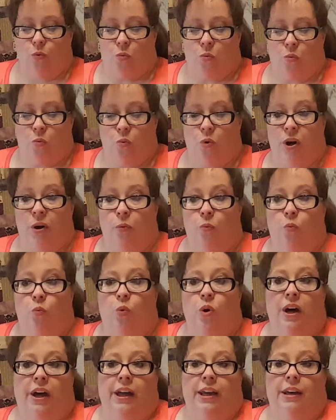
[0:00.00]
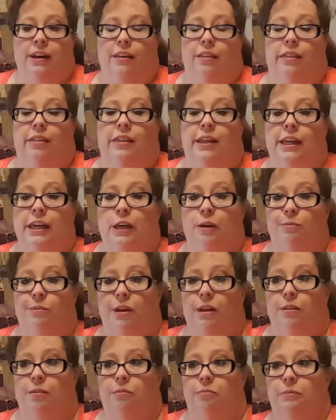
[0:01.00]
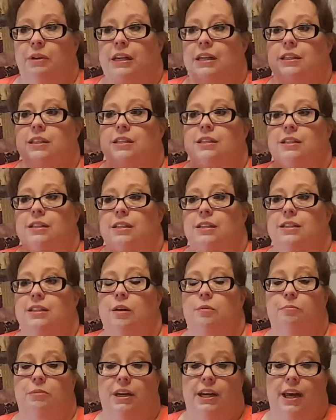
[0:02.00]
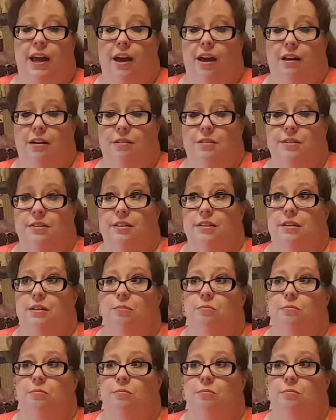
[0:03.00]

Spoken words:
what one theme means to somebody else